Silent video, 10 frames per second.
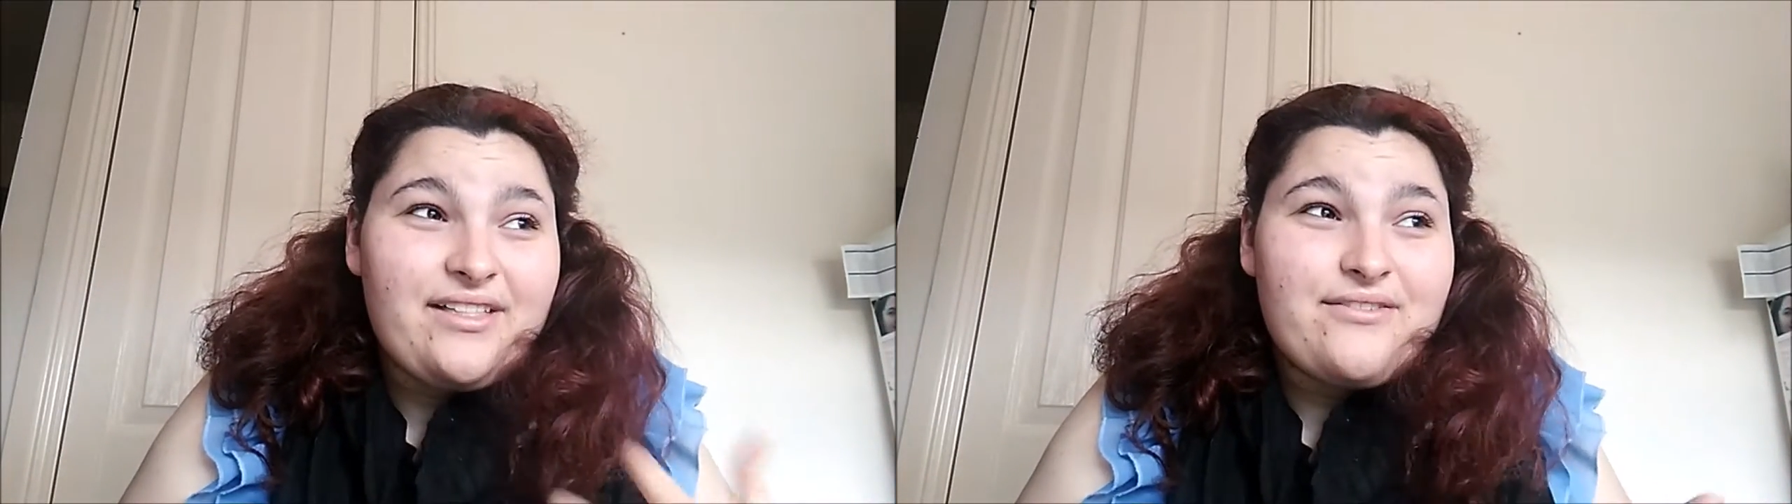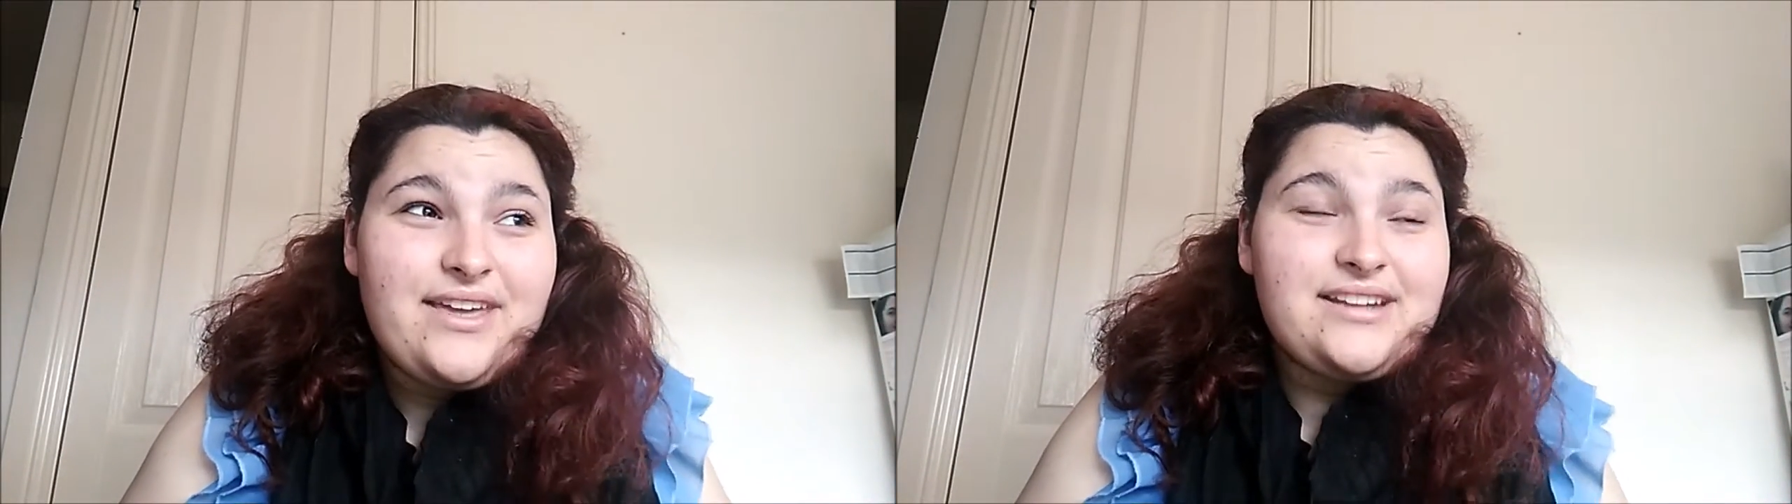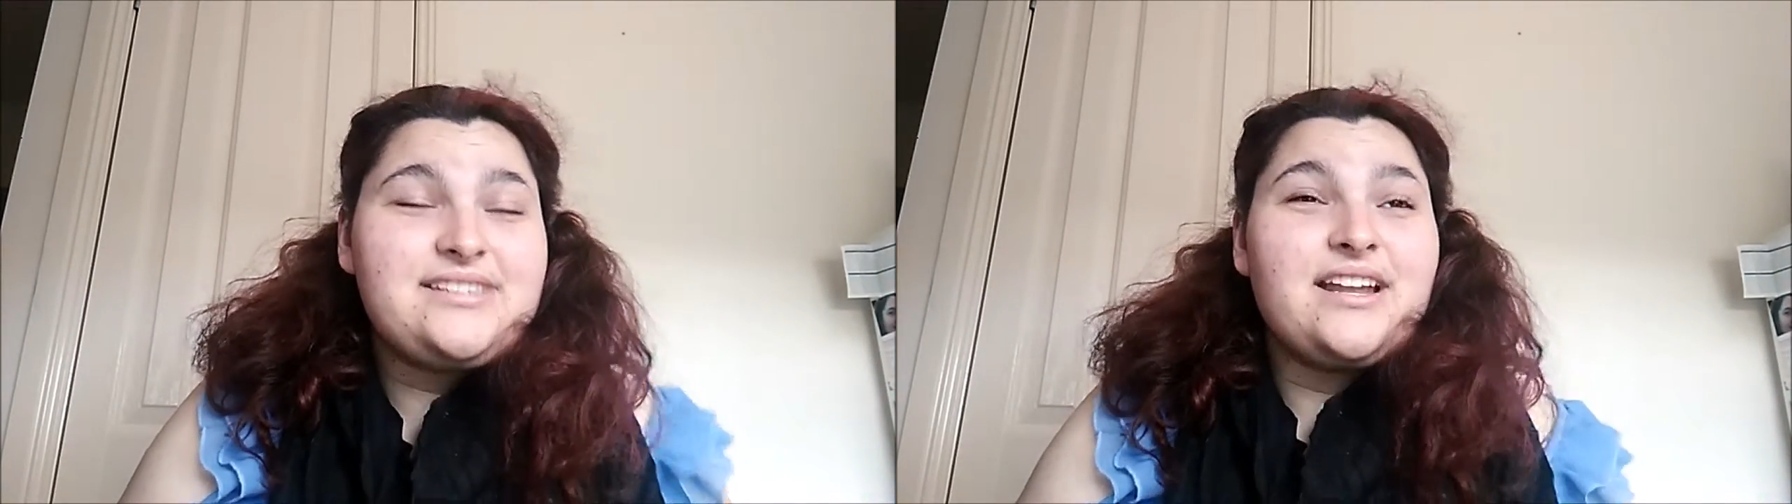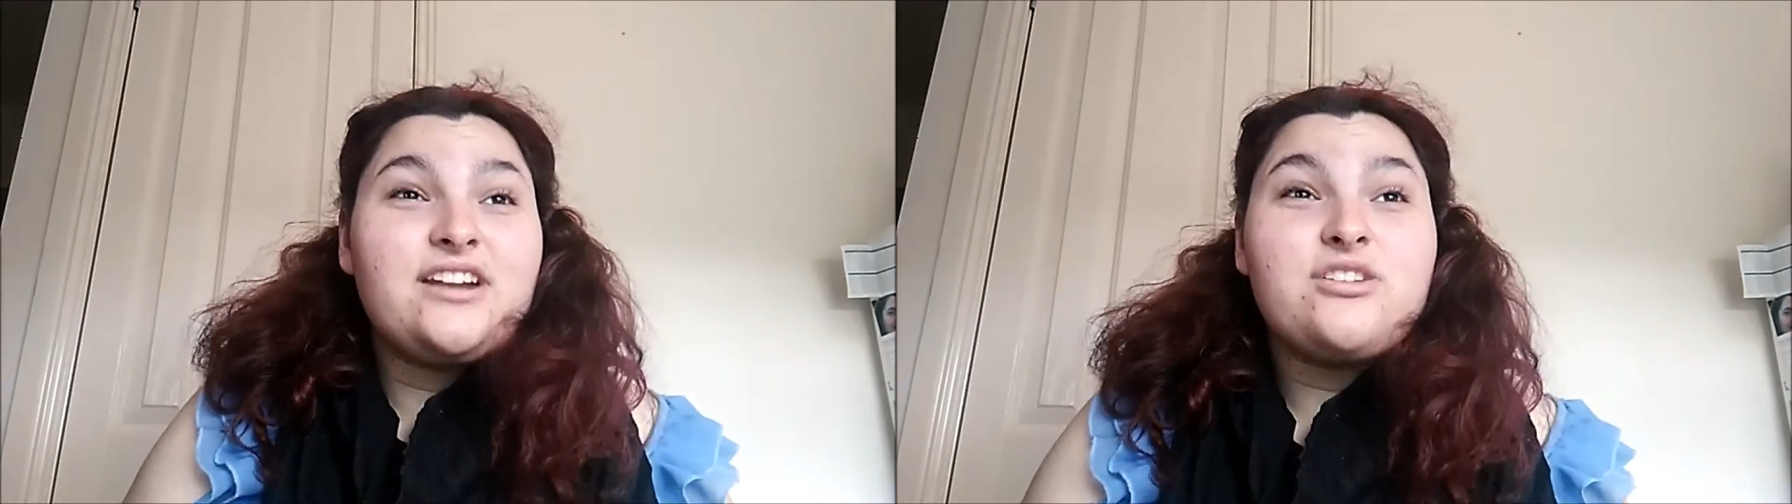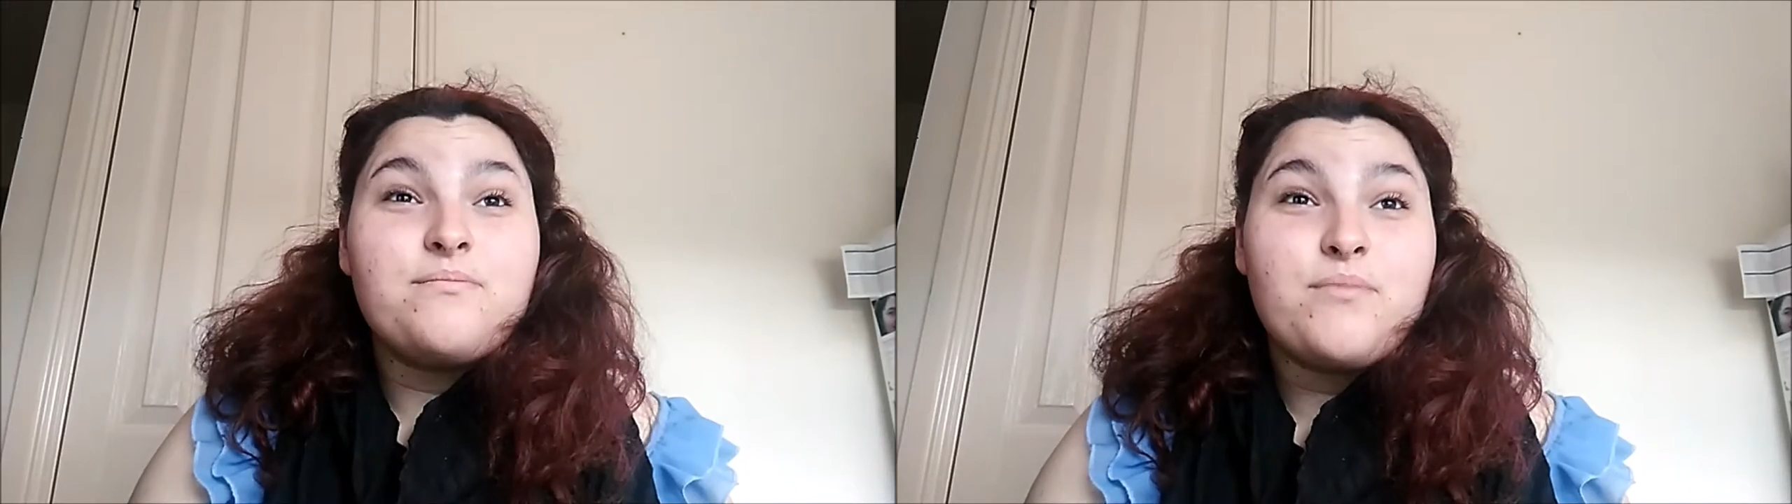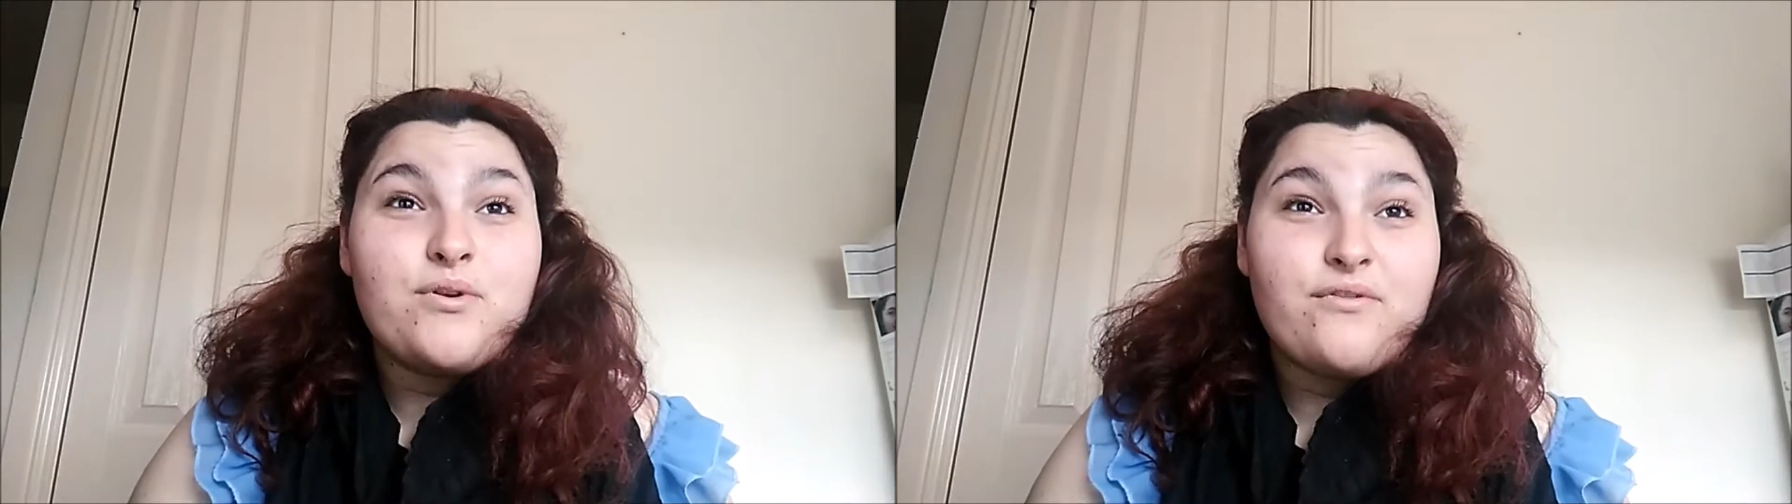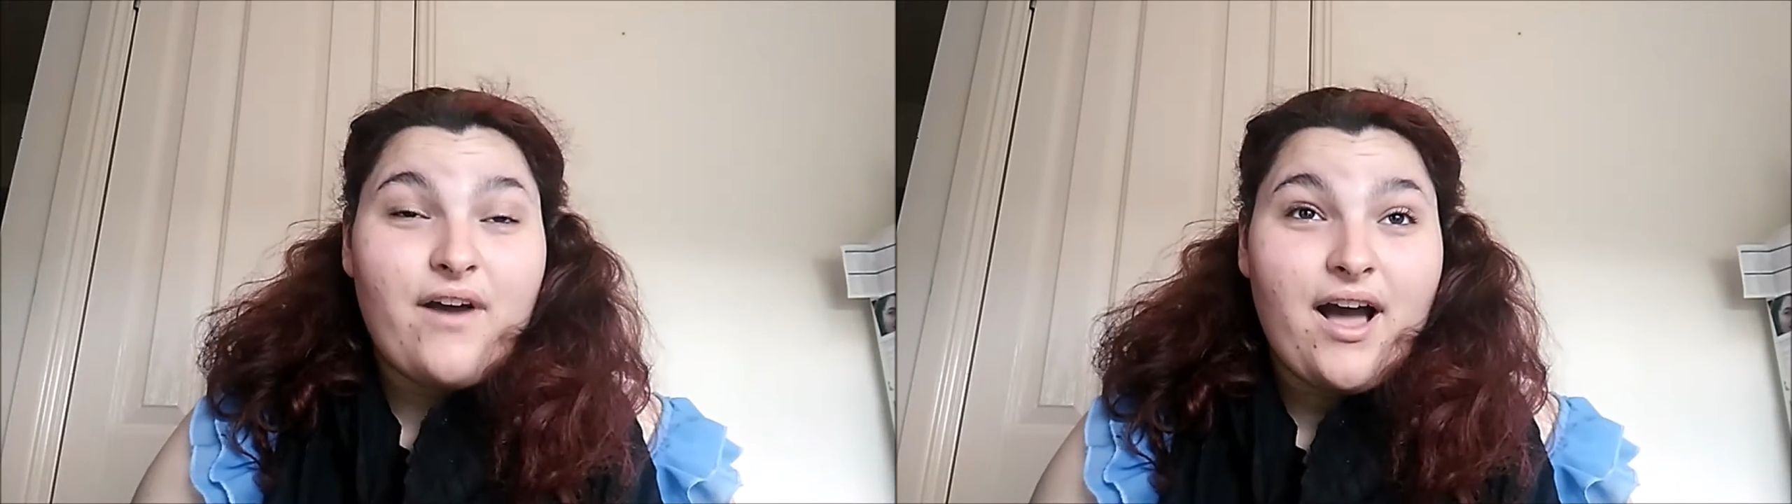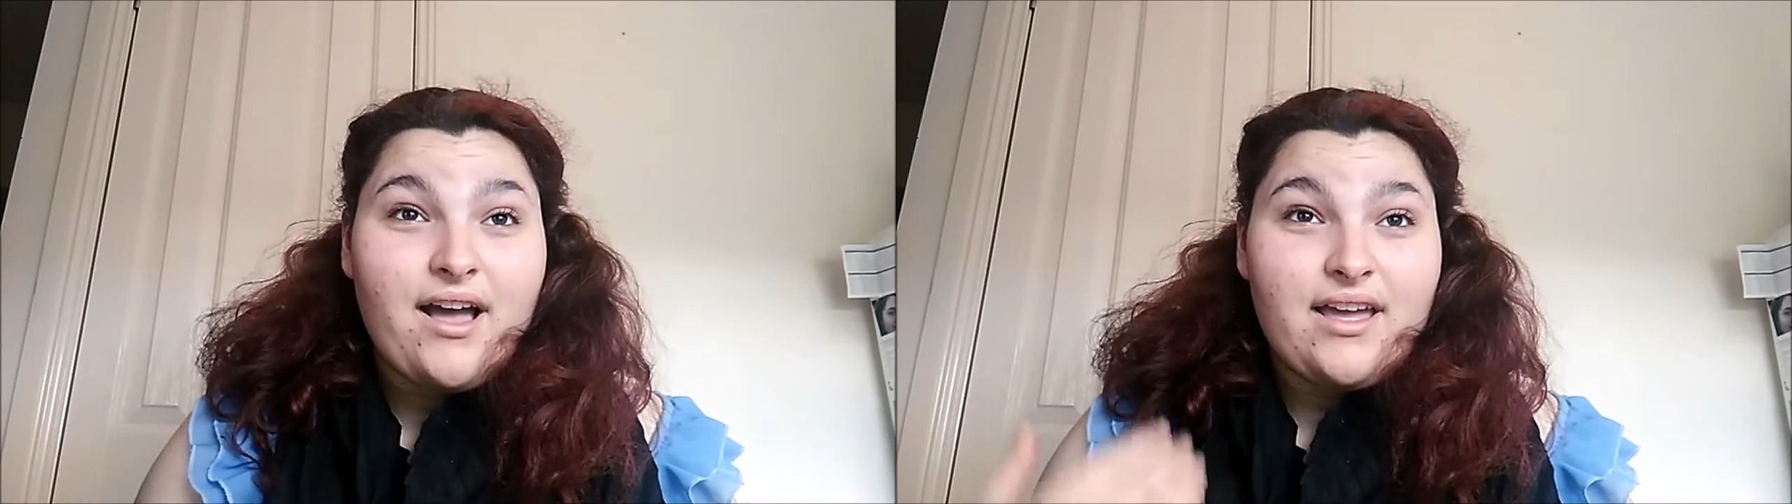elevator started to move